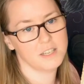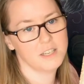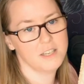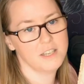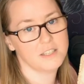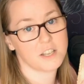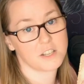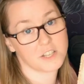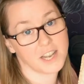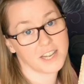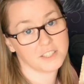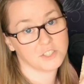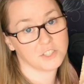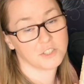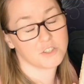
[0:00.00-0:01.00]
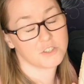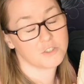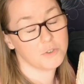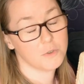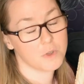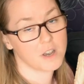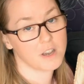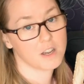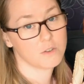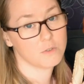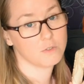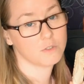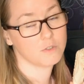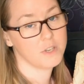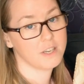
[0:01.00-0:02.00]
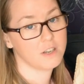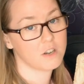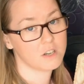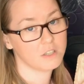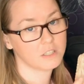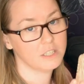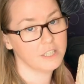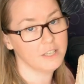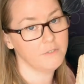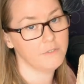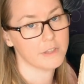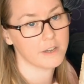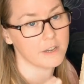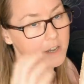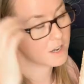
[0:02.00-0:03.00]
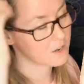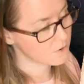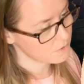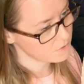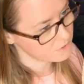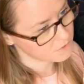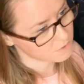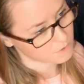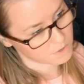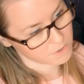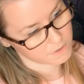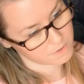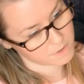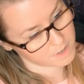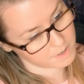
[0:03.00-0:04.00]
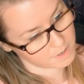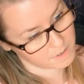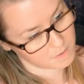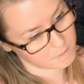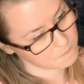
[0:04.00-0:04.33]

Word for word: he's attached to the house, so he can't leave the house or the